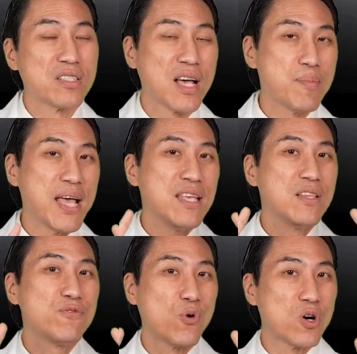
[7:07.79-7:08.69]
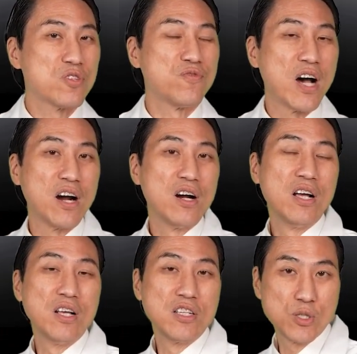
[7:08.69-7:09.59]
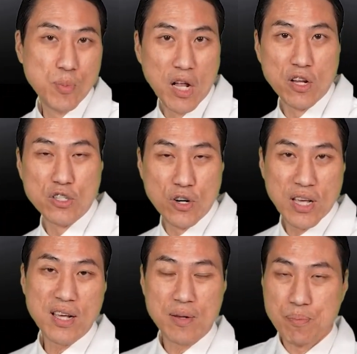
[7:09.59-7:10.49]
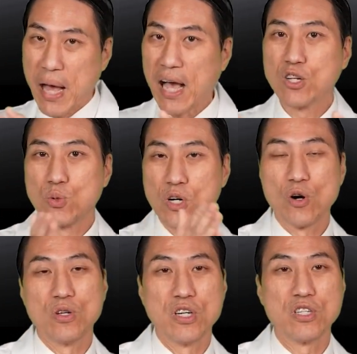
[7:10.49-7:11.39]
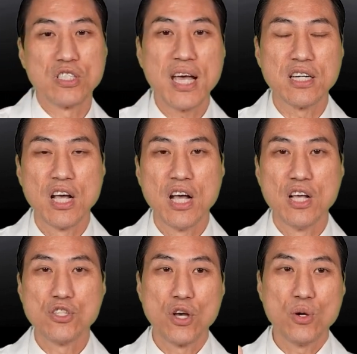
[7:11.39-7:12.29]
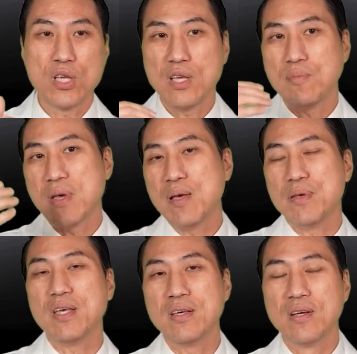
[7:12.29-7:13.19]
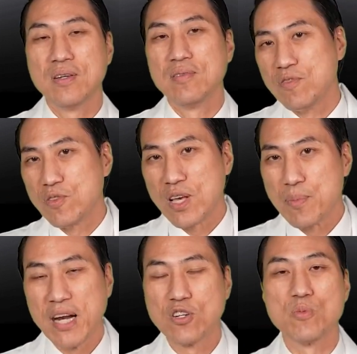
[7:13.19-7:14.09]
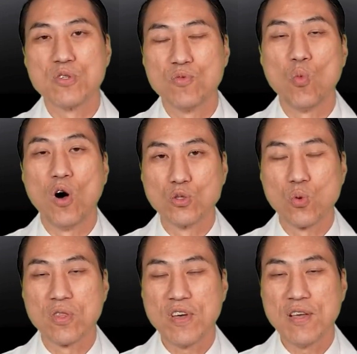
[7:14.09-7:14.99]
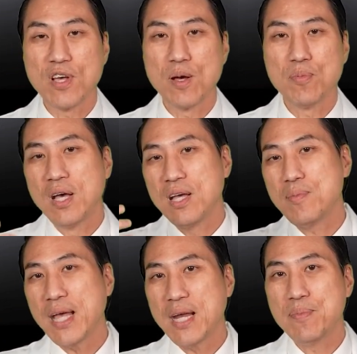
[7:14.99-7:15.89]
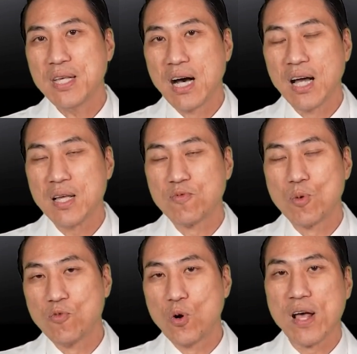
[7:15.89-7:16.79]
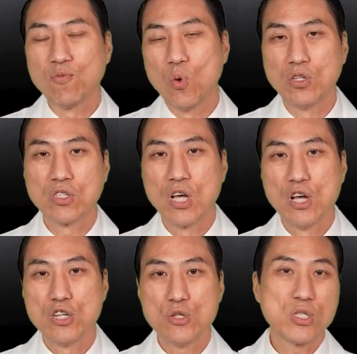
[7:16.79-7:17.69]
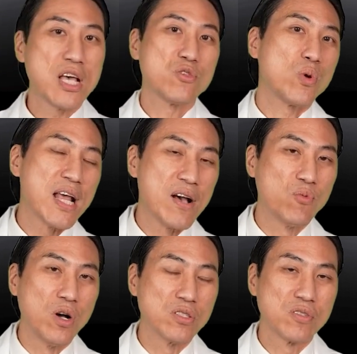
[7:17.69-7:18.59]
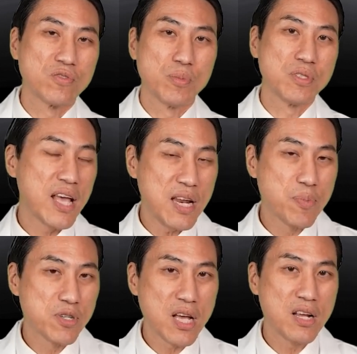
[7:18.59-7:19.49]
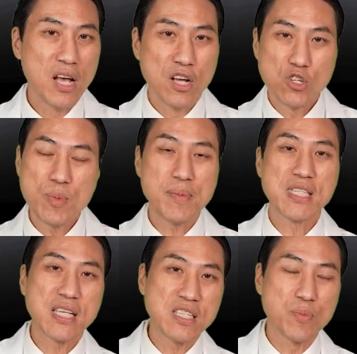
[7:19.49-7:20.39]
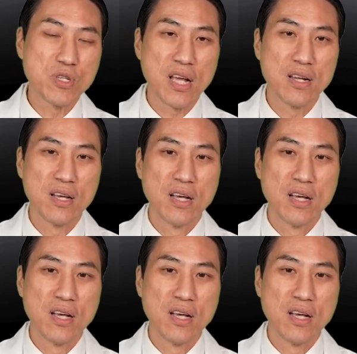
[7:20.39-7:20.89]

It's like making the forest fire smaller, turning it back to an earlier stage. So he maybe, you think about it in terms of walls worth of AFib, he maybe got him from 4.5 walls to say 3.5 walls, from 80% to maybe 60%.